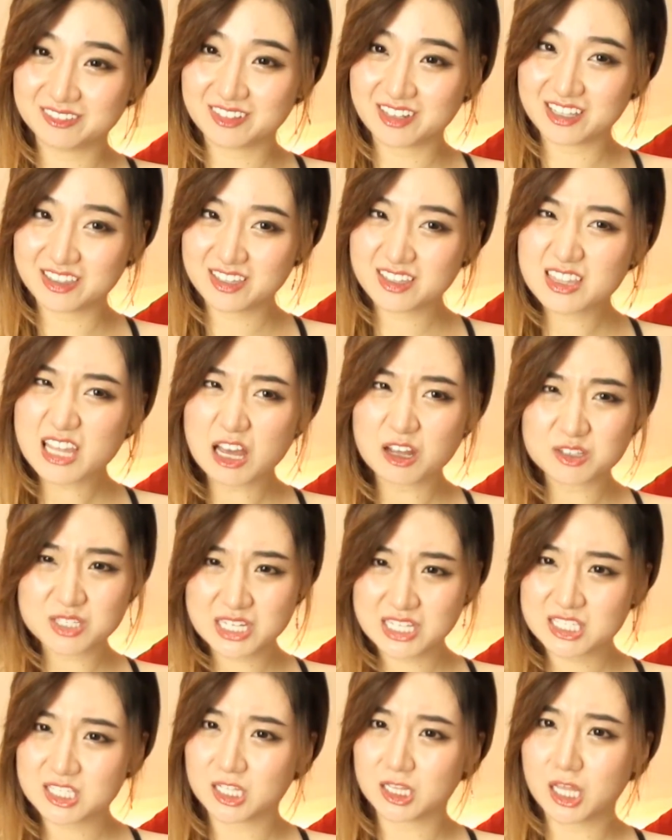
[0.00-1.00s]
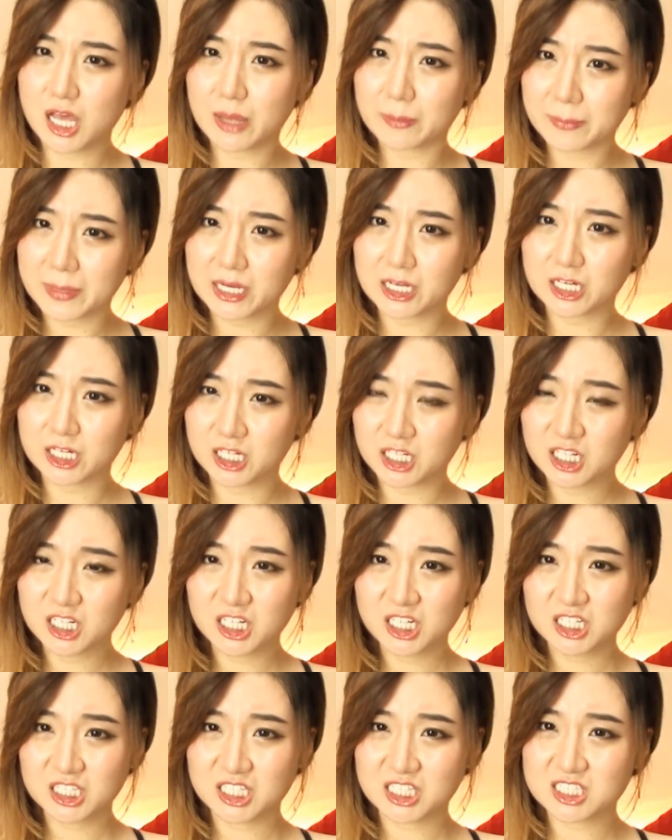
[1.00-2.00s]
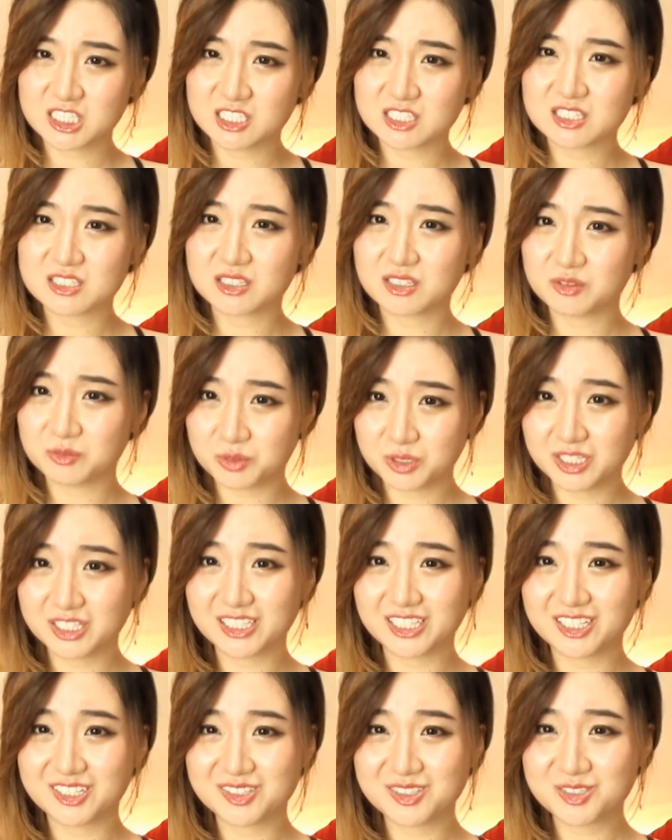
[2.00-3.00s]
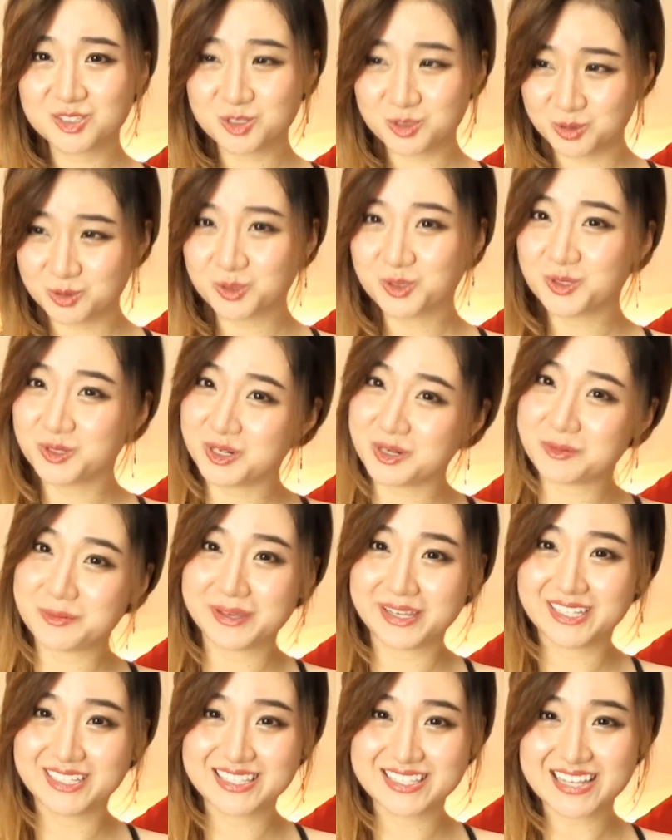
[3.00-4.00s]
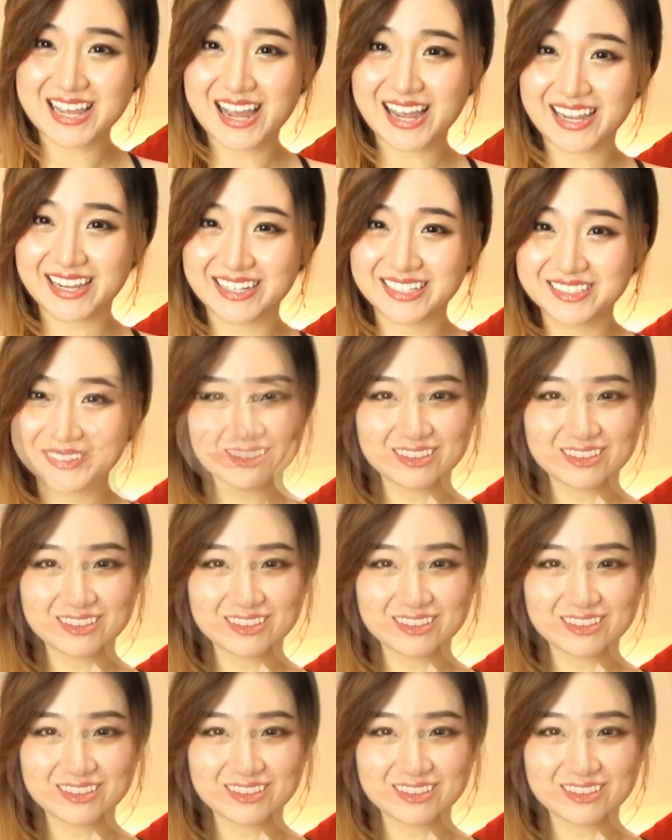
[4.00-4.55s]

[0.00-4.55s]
I think that'll taste a lot better because it's really too creamy inside.